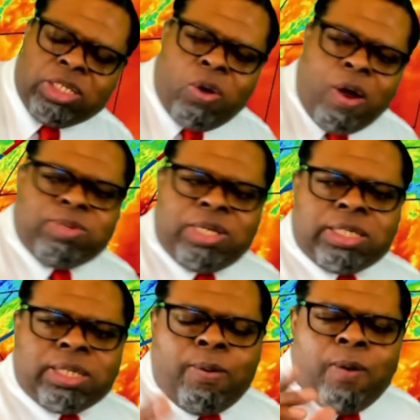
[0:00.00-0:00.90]
storm
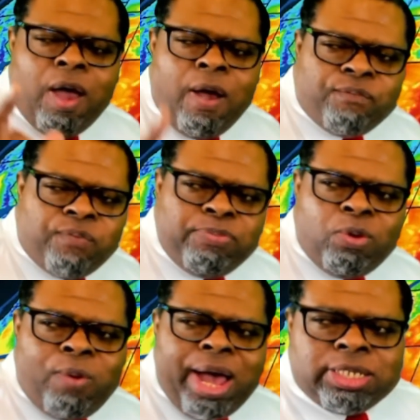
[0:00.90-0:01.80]
system from
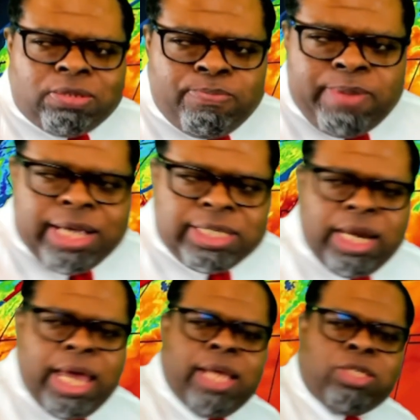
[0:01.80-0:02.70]
the west makes
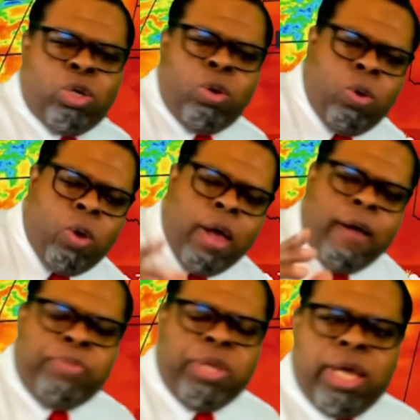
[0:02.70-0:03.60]
it into
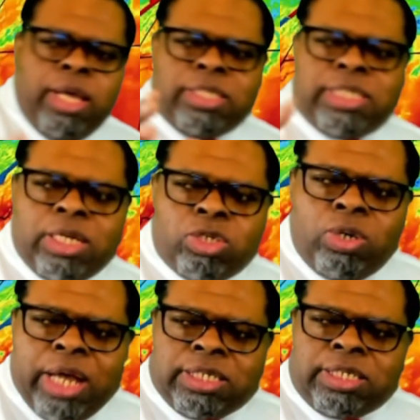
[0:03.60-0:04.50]
the
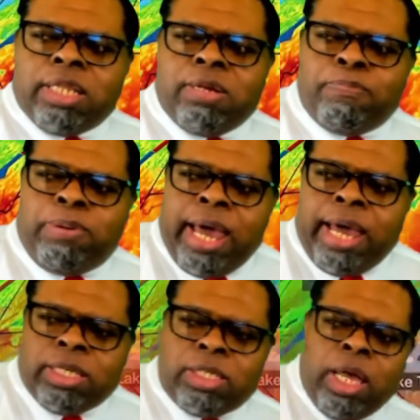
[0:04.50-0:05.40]
central and southern
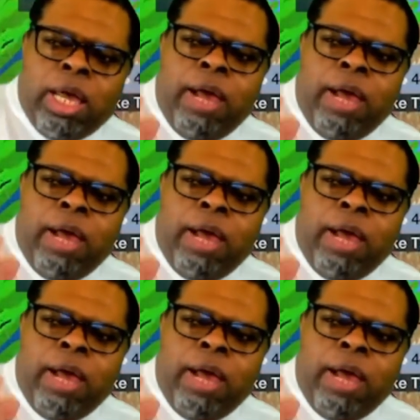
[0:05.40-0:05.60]
plains.